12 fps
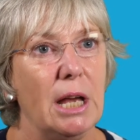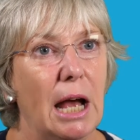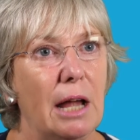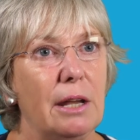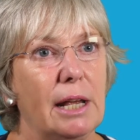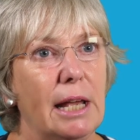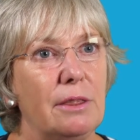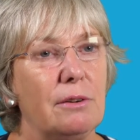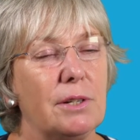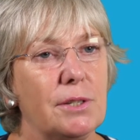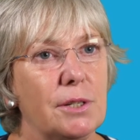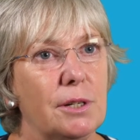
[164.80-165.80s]
And again, there
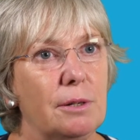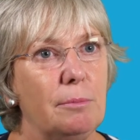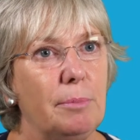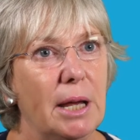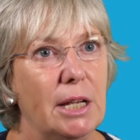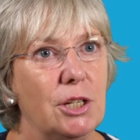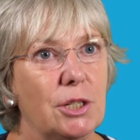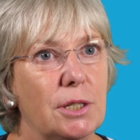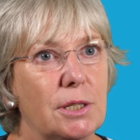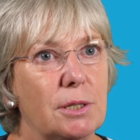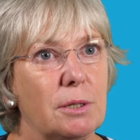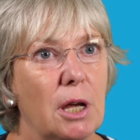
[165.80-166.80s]
are certain
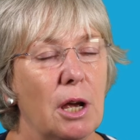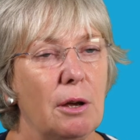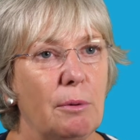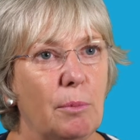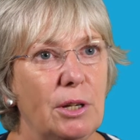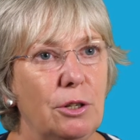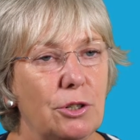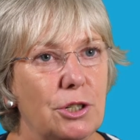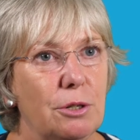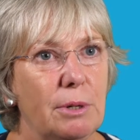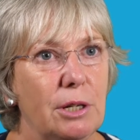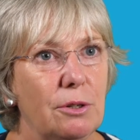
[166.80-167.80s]
patients, when you're
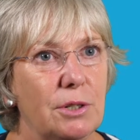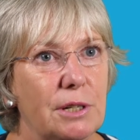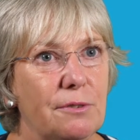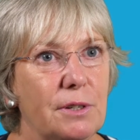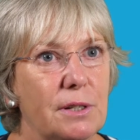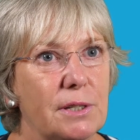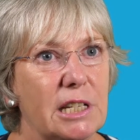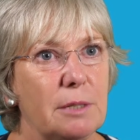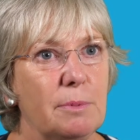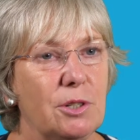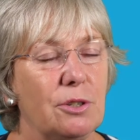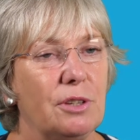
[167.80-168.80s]
doing your different
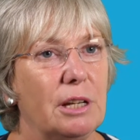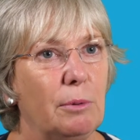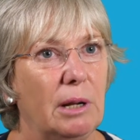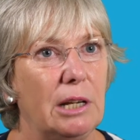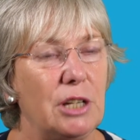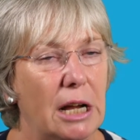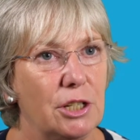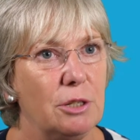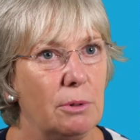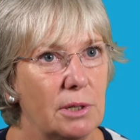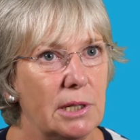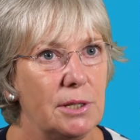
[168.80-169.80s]
assessments, you'll think, well, I do
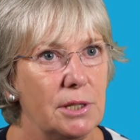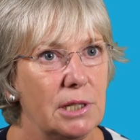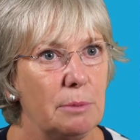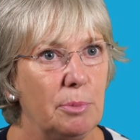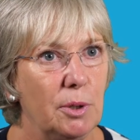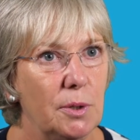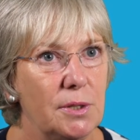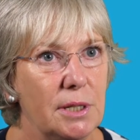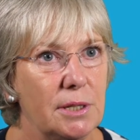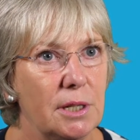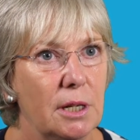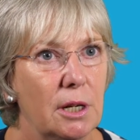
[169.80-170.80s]
want to listen to the
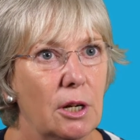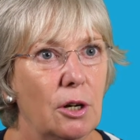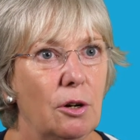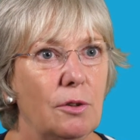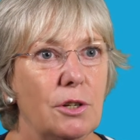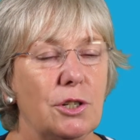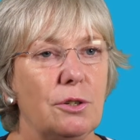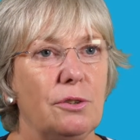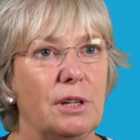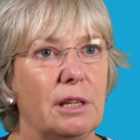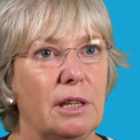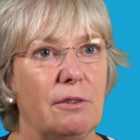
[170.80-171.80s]
pulses. Others, you'll
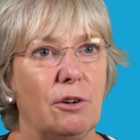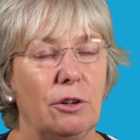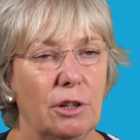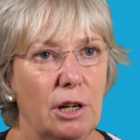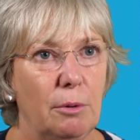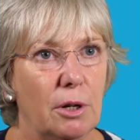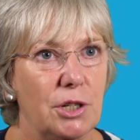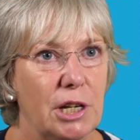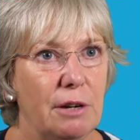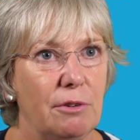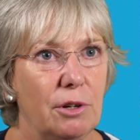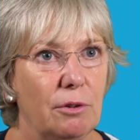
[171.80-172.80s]
think they've got no
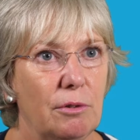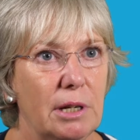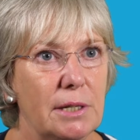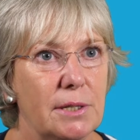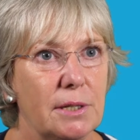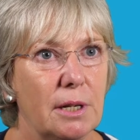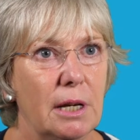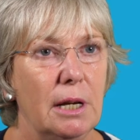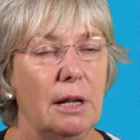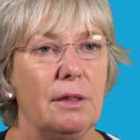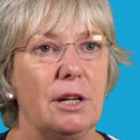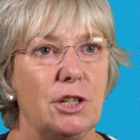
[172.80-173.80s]
arterial risk,
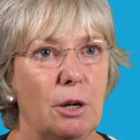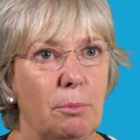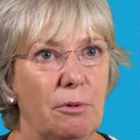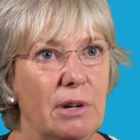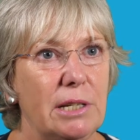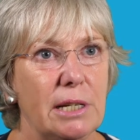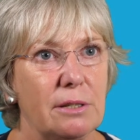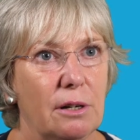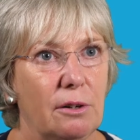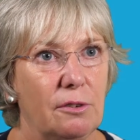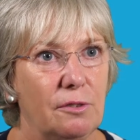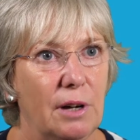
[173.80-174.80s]
their Doppler readings
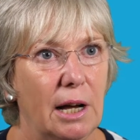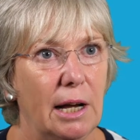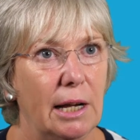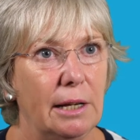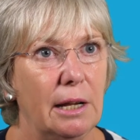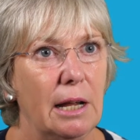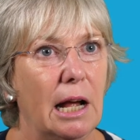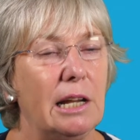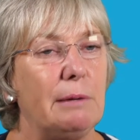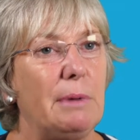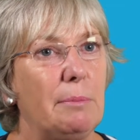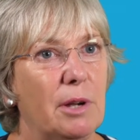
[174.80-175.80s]
are fine, and
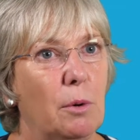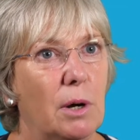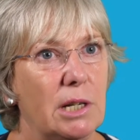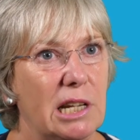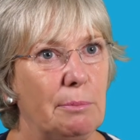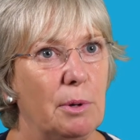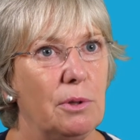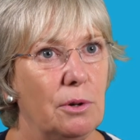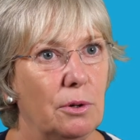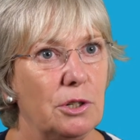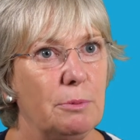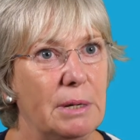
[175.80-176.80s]
I might be quite happy with an
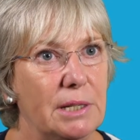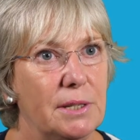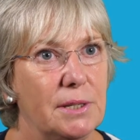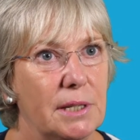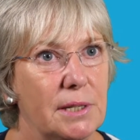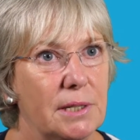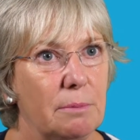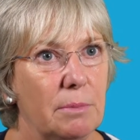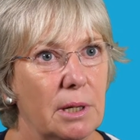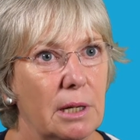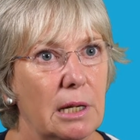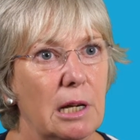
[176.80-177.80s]
automated system.
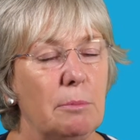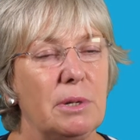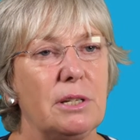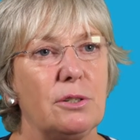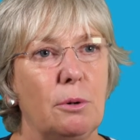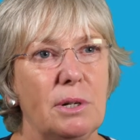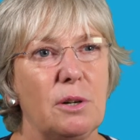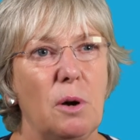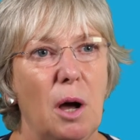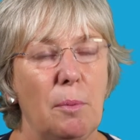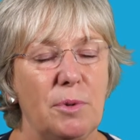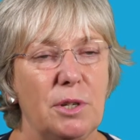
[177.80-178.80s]
But it's always
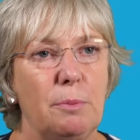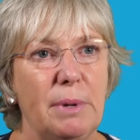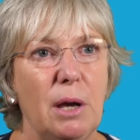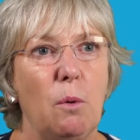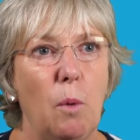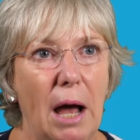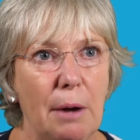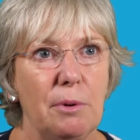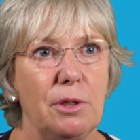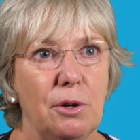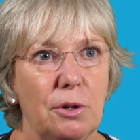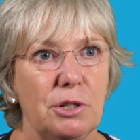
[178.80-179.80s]
to be aware
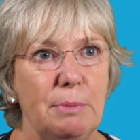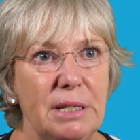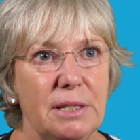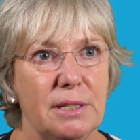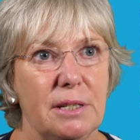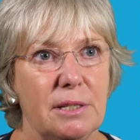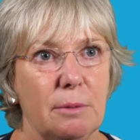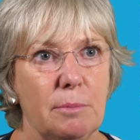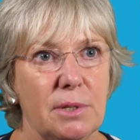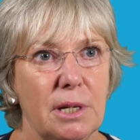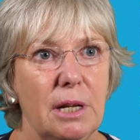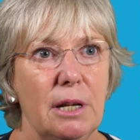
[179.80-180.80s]
with the automated
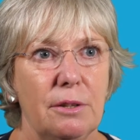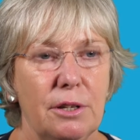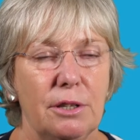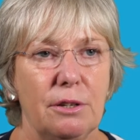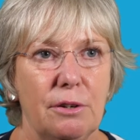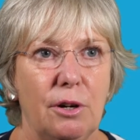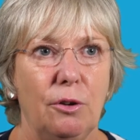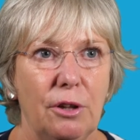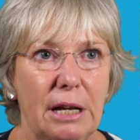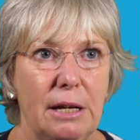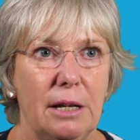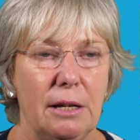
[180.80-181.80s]
systems that there are
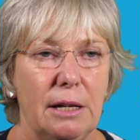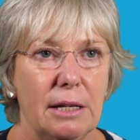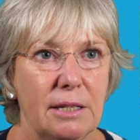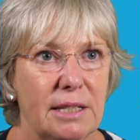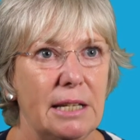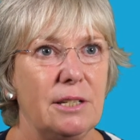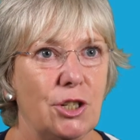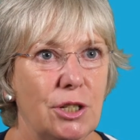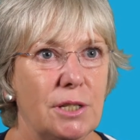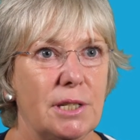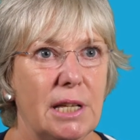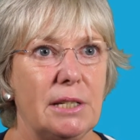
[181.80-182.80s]
other
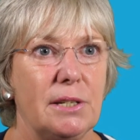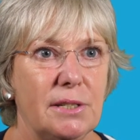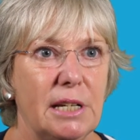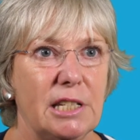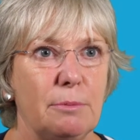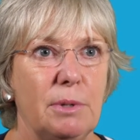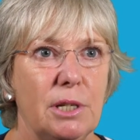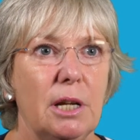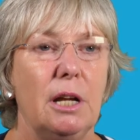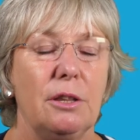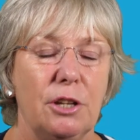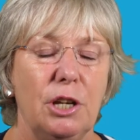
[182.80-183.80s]
extensions to that assessment
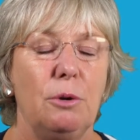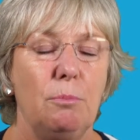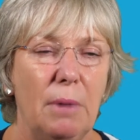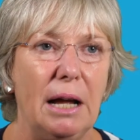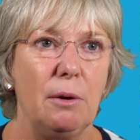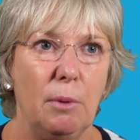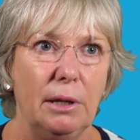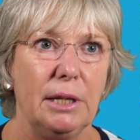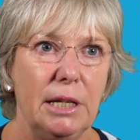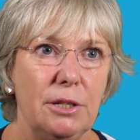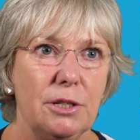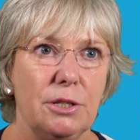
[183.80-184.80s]
that you might well
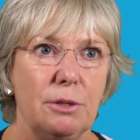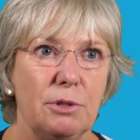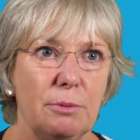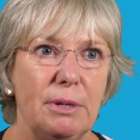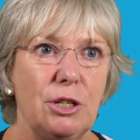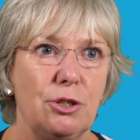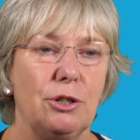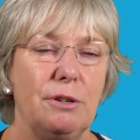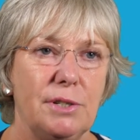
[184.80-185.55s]
need to do to make sure your